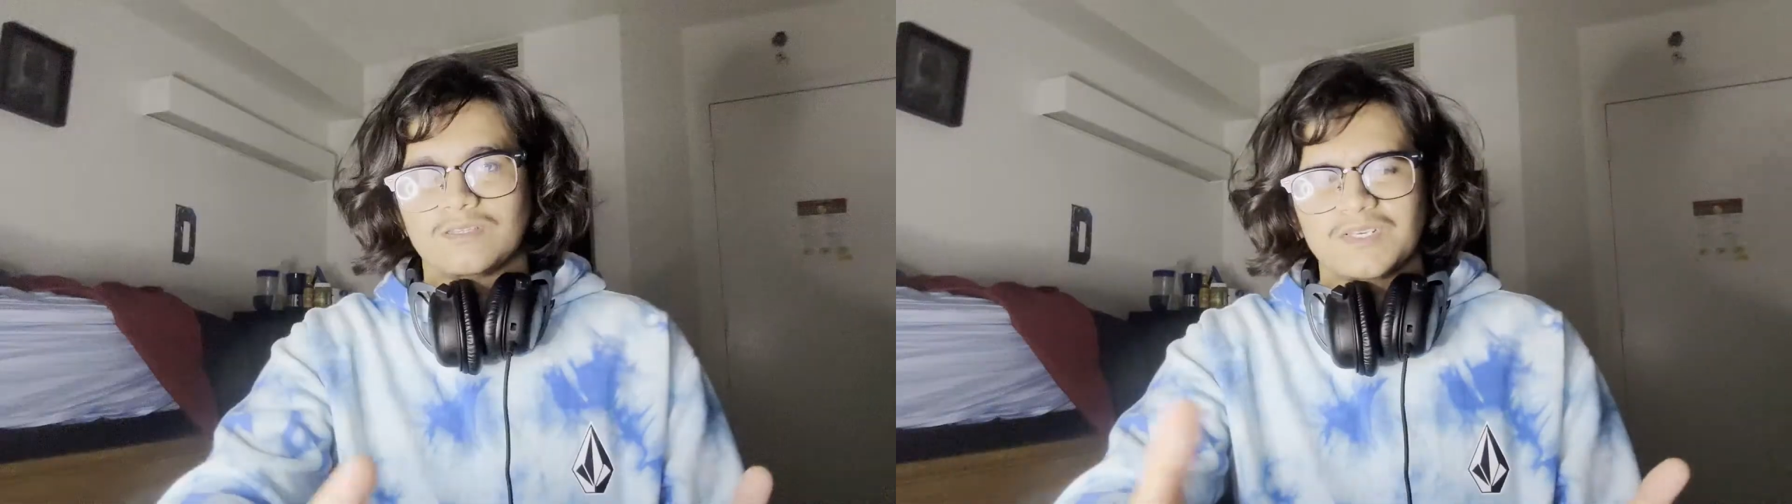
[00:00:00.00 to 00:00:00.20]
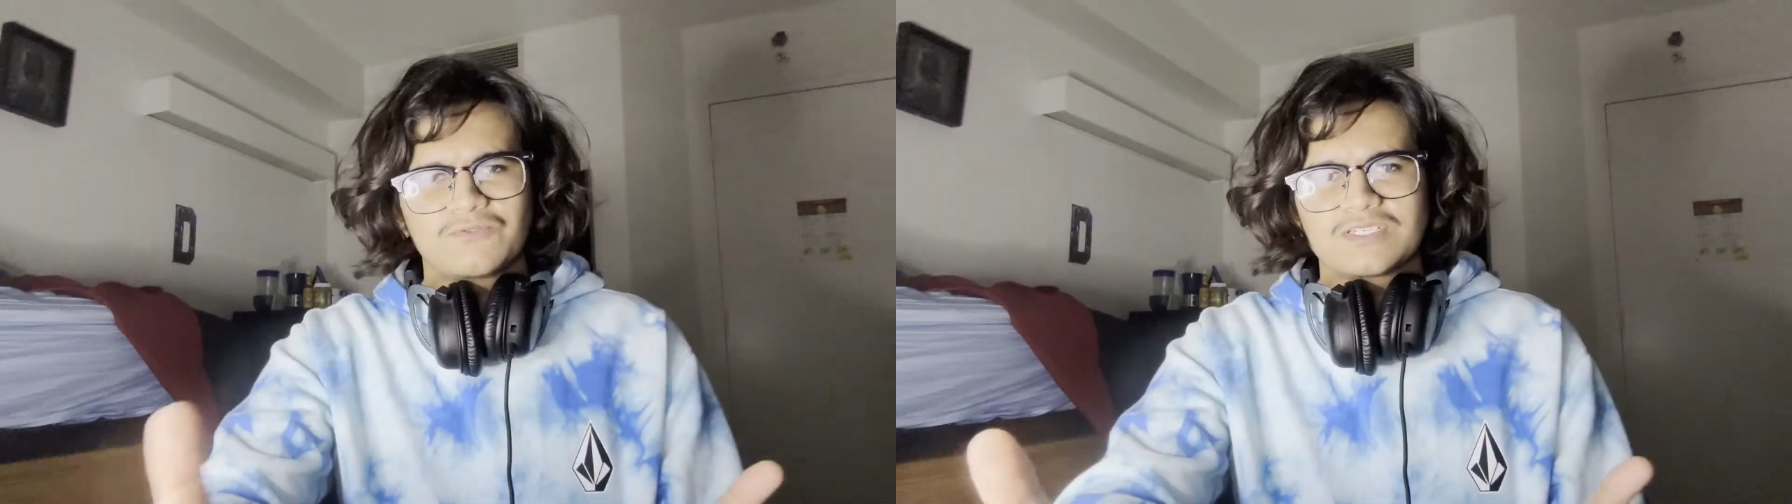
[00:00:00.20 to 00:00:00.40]

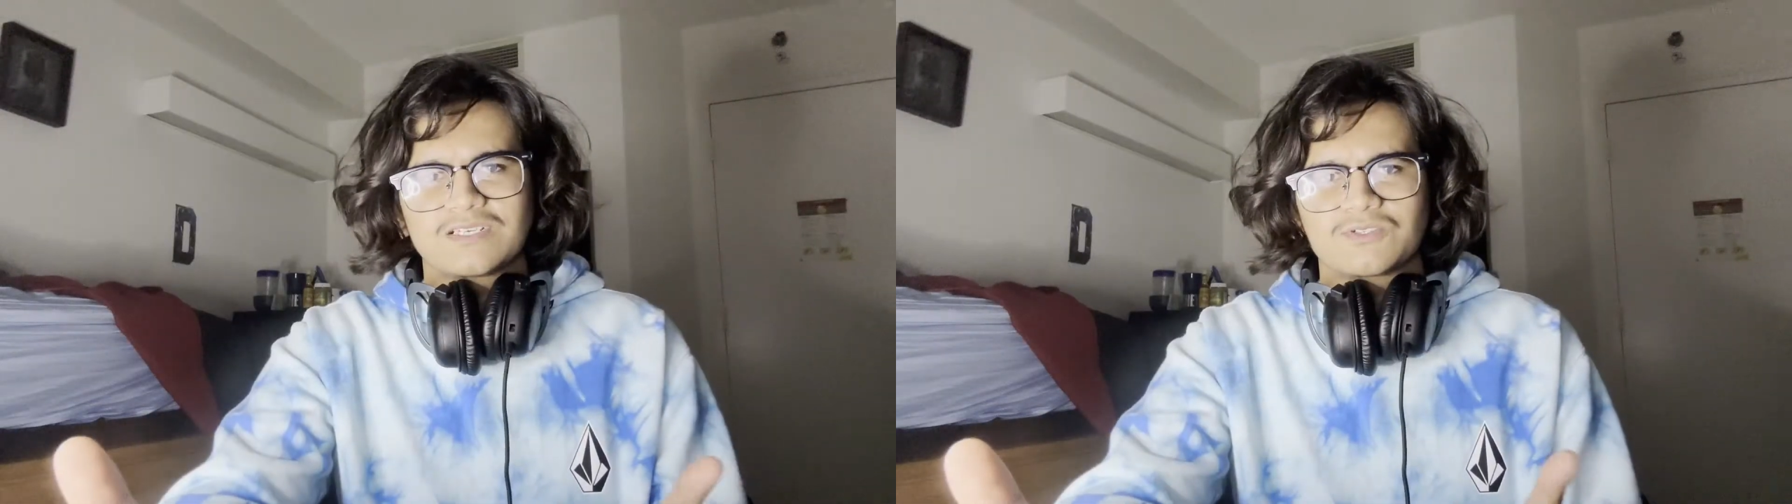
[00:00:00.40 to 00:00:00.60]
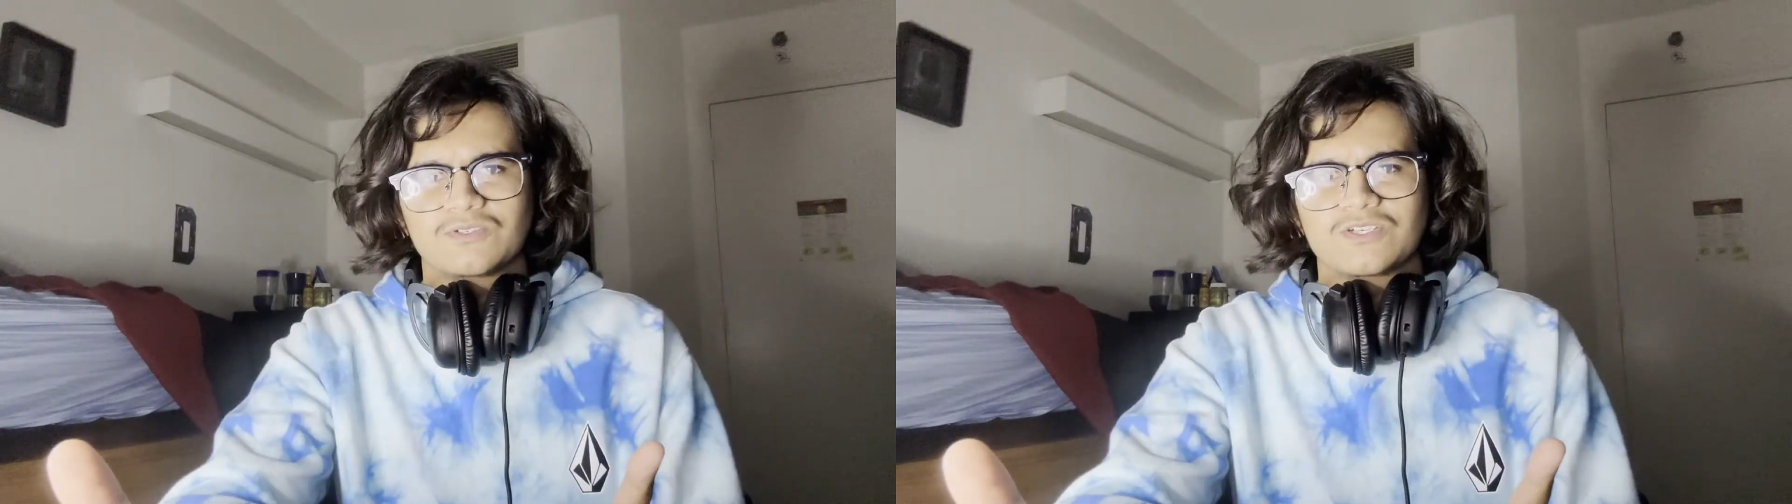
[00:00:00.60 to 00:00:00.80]
main reason
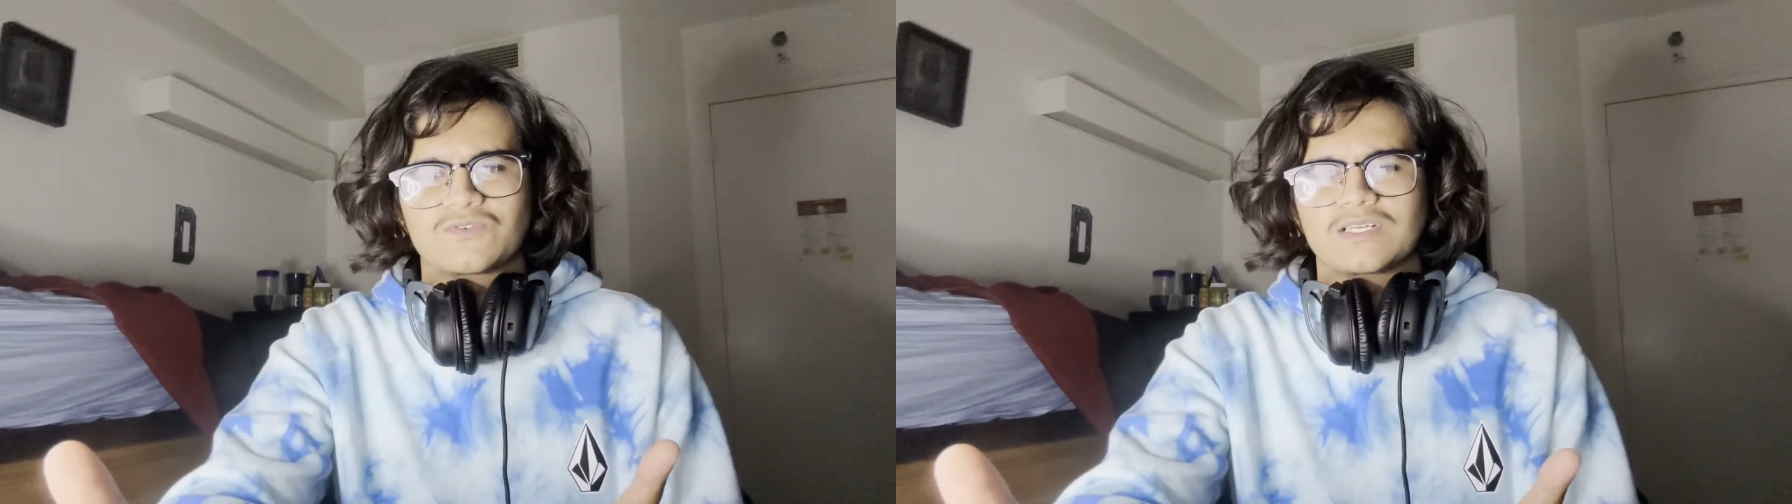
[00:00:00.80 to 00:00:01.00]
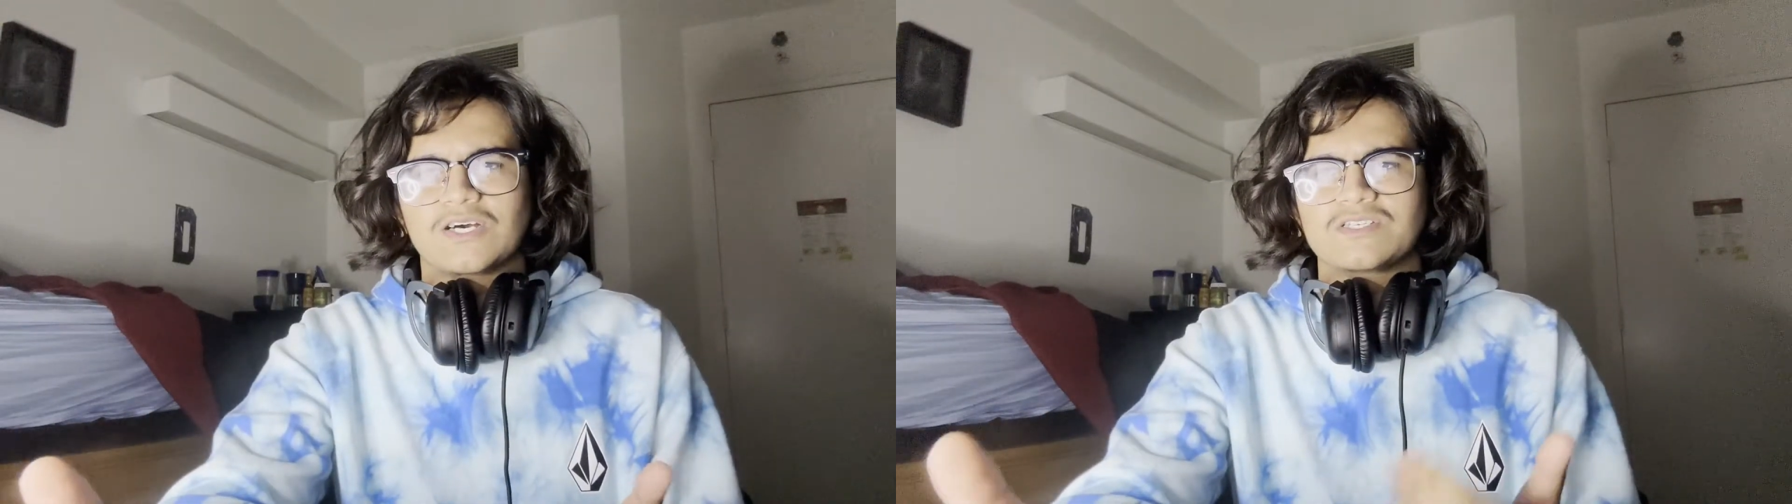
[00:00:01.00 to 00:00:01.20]
I'm showing this
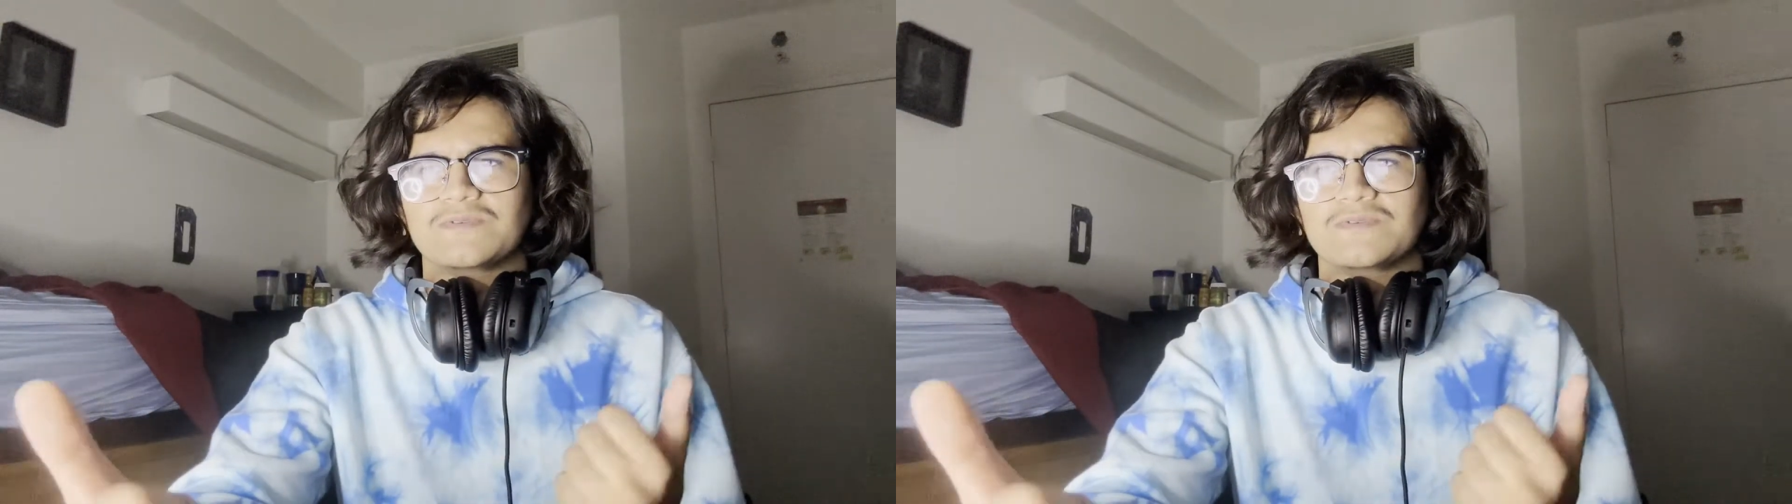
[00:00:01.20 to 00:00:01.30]
right now is